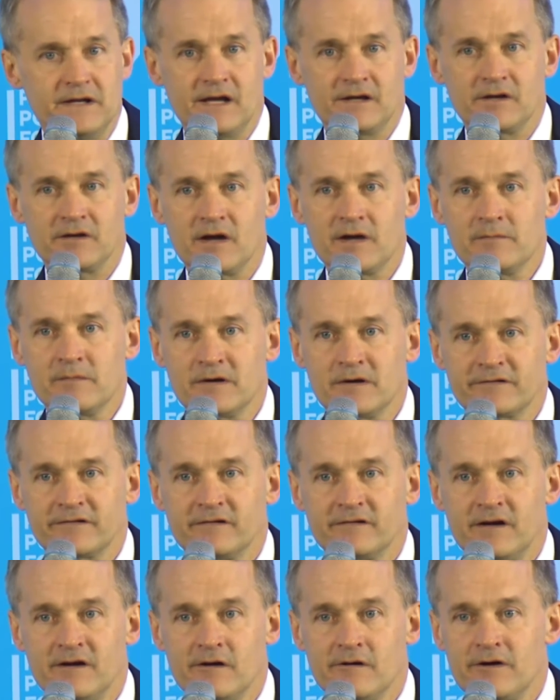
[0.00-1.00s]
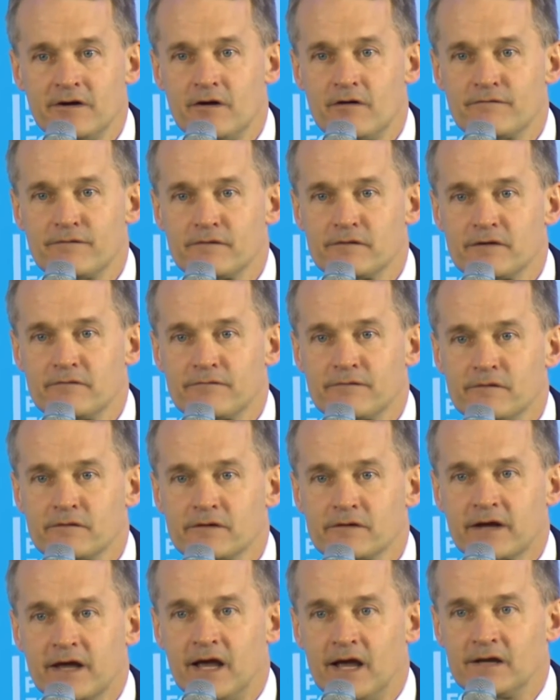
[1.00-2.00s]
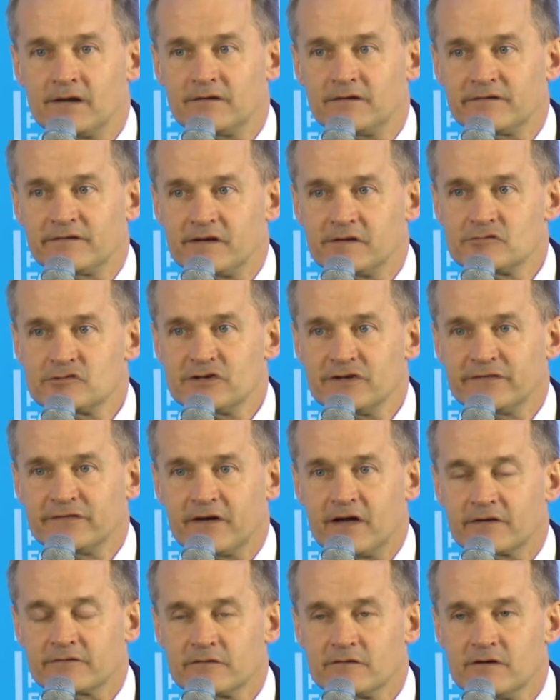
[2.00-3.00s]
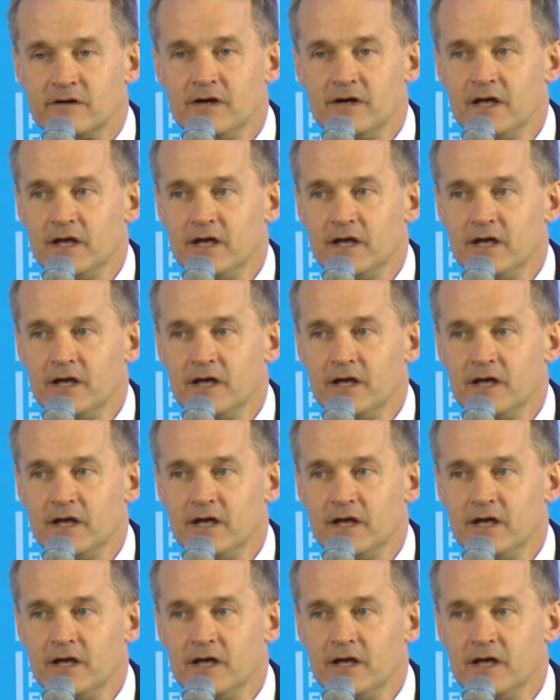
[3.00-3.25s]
And a nightmare scenario for Canada's energy sector